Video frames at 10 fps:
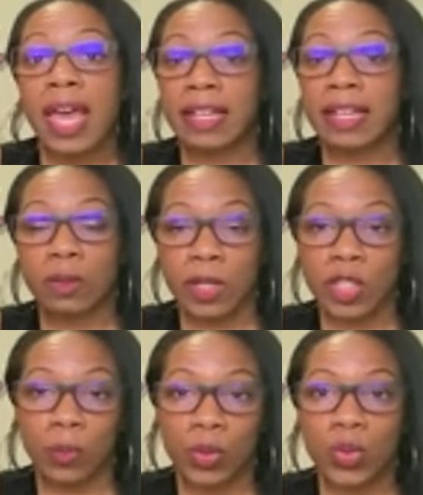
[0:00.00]
And
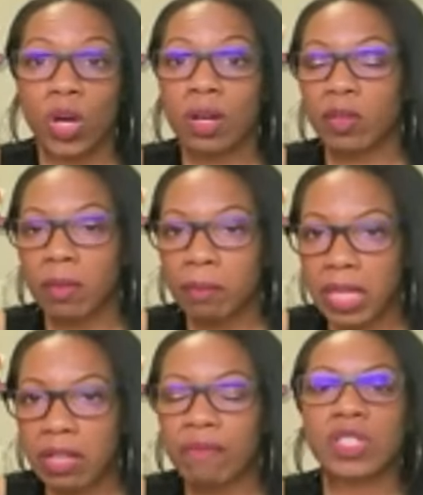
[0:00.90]
especially when you talk about the
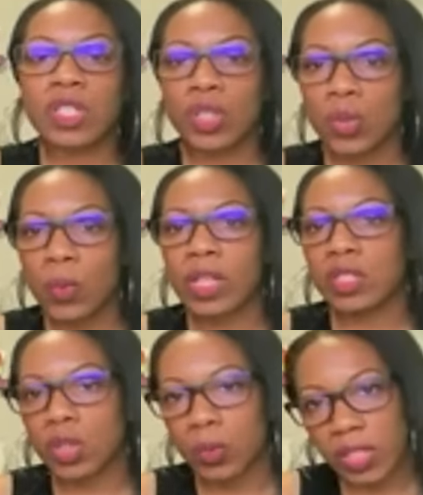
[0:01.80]
benefits and you
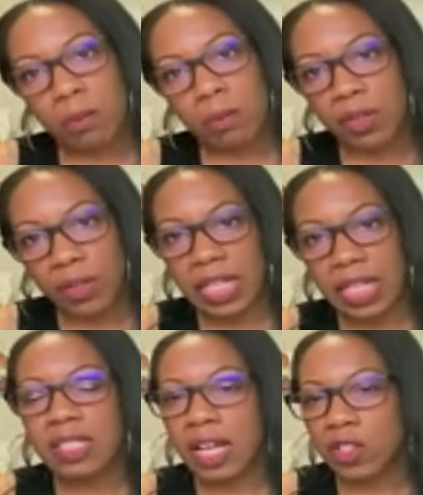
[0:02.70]
wanting to
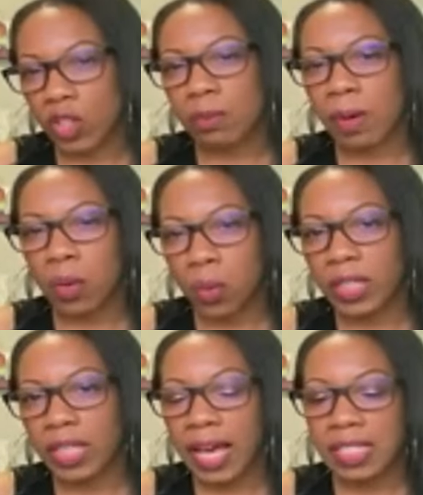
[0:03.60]
experience that G spot
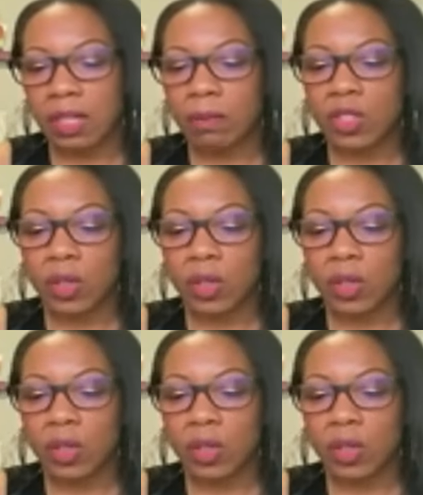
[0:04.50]
orgasm.